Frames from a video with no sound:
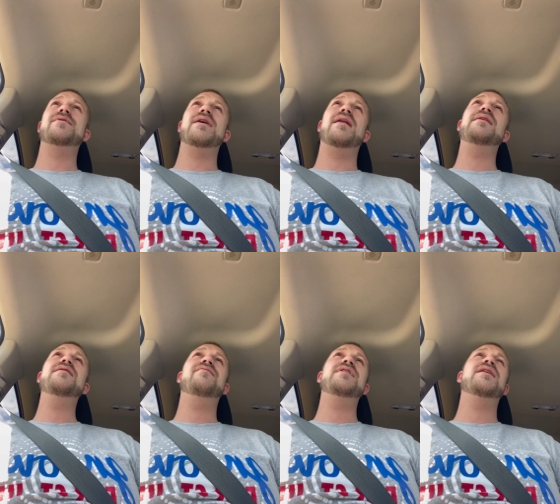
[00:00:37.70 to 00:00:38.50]
that I
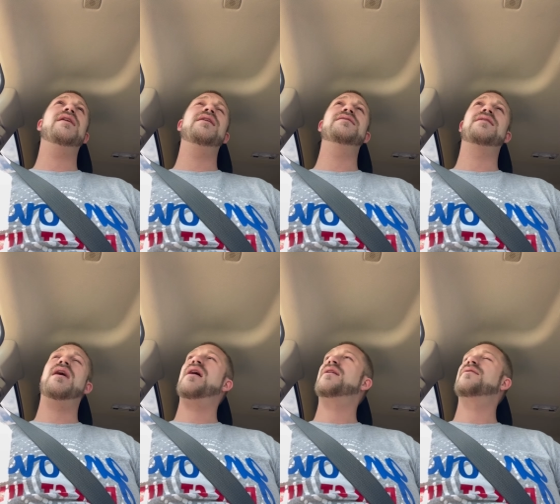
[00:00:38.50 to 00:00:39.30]
live in is
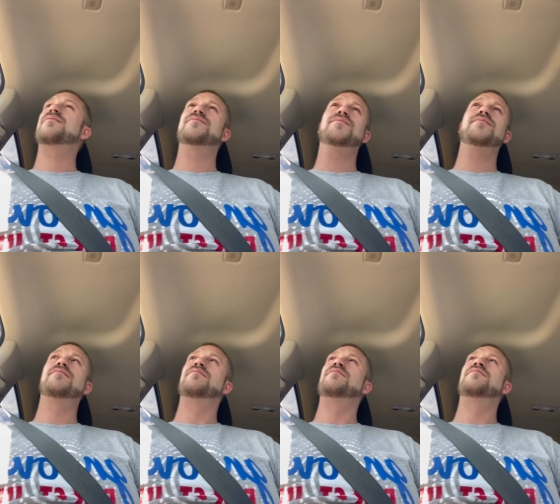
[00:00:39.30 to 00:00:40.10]
like
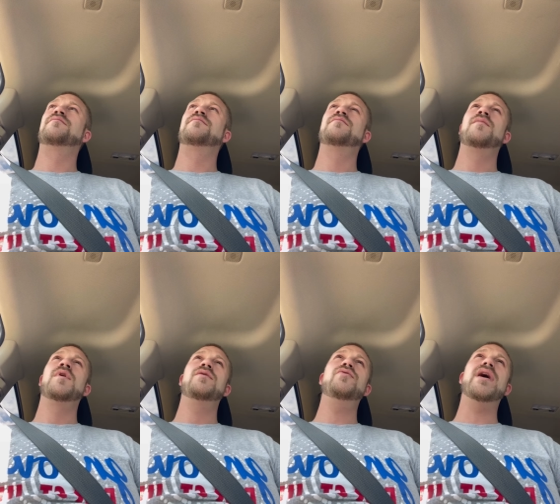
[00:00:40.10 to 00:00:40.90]

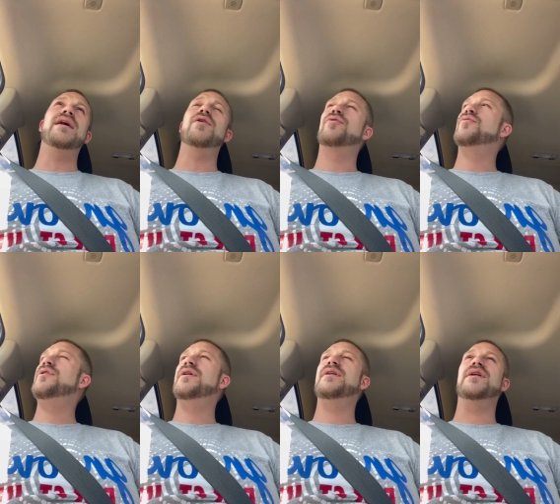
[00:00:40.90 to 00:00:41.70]
you got to go through here
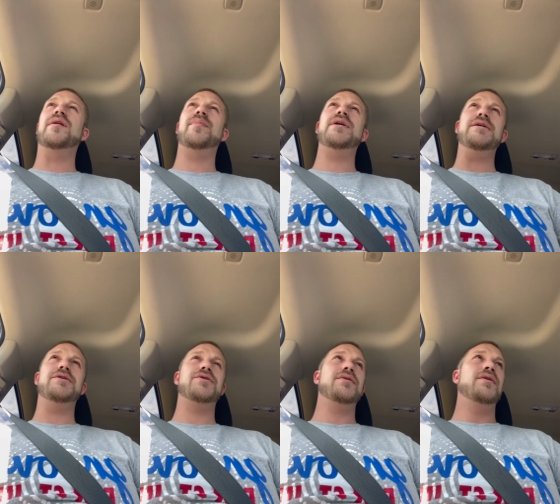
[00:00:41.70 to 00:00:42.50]
to get to the beach.